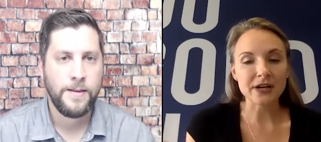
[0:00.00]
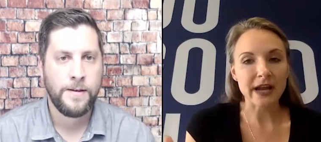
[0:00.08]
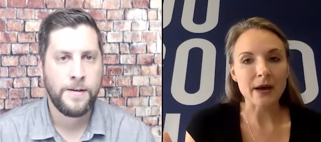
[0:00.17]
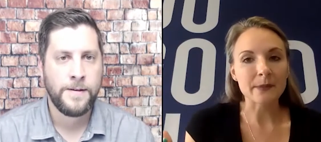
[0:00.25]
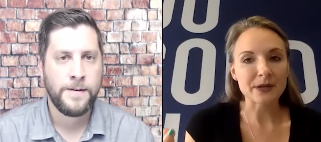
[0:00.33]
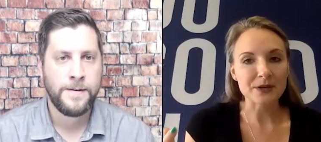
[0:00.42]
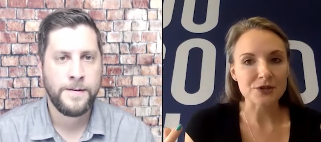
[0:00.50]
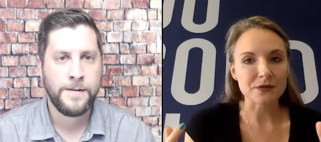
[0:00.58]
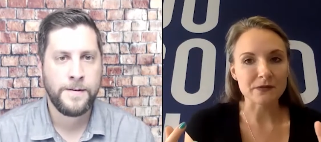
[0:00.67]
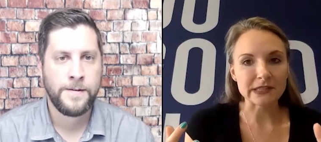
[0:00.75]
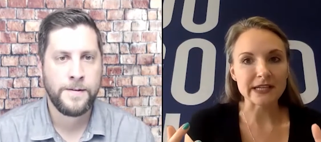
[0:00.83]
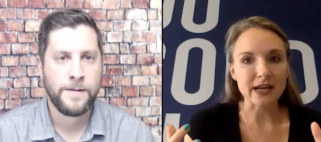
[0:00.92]
Speaker 1: account manager
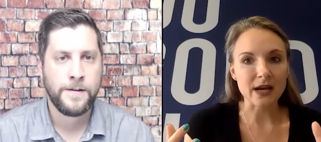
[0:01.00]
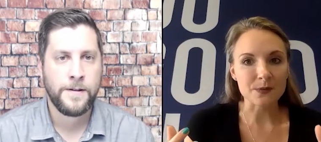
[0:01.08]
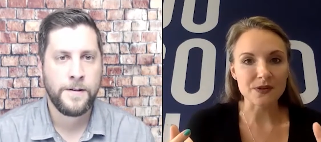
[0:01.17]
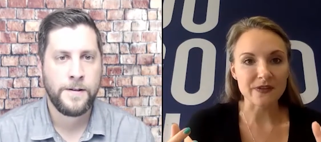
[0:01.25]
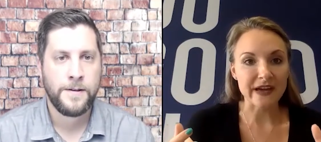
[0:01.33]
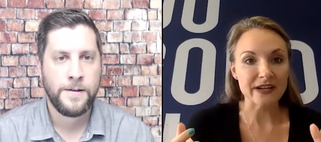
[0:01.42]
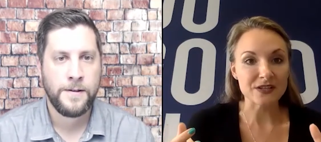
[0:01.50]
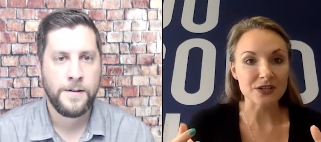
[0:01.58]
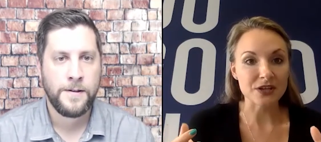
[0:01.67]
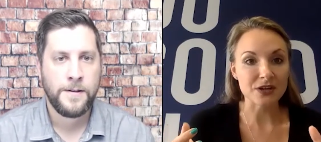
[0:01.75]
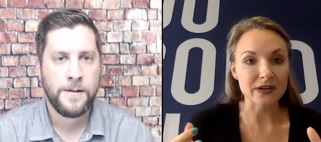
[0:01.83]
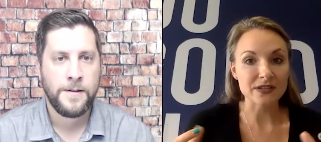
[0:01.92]
really helps with that
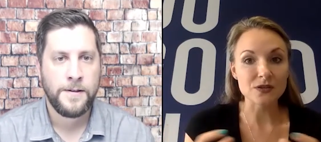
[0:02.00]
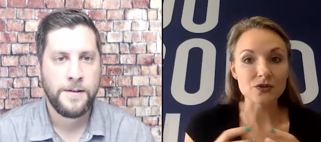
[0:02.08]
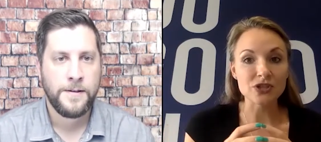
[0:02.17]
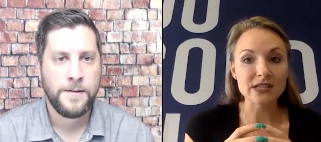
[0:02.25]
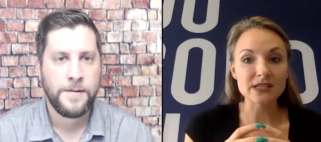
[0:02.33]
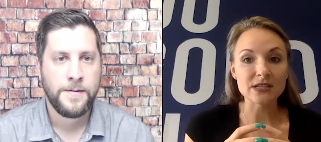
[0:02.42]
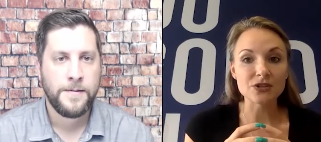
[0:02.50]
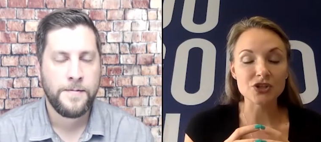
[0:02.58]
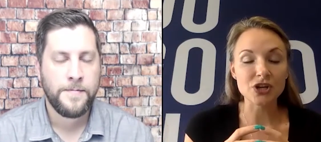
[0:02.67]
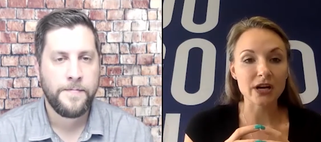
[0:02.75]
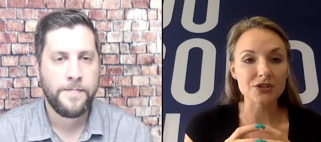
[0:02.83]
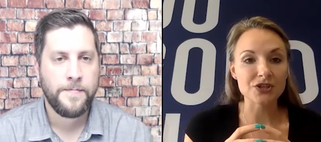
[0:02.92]
too. And so she's in
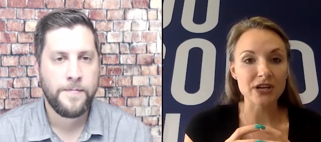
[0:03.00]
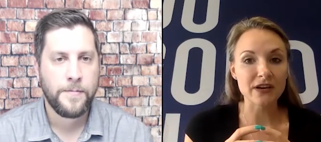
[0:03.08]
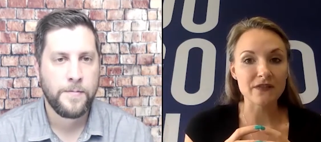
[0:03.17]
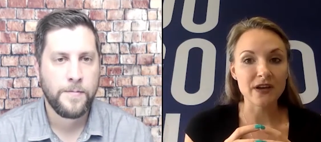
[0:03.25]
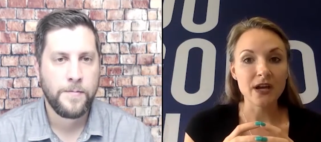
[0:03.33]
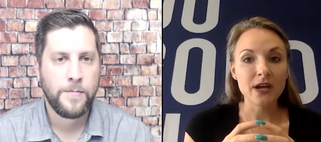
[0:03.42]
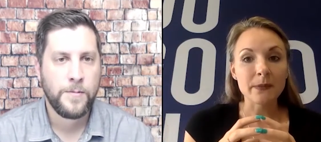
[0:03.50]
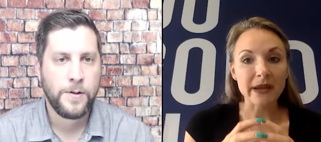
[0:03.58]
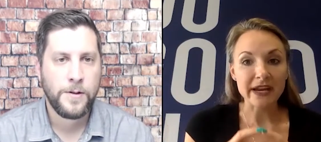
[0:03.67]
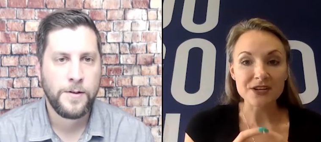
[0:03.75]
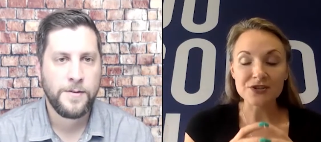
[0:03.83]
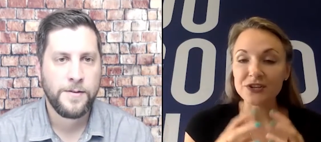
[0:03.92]
charge of
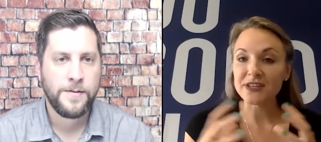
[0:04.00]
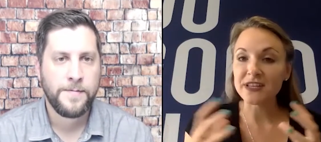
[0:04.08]
making sure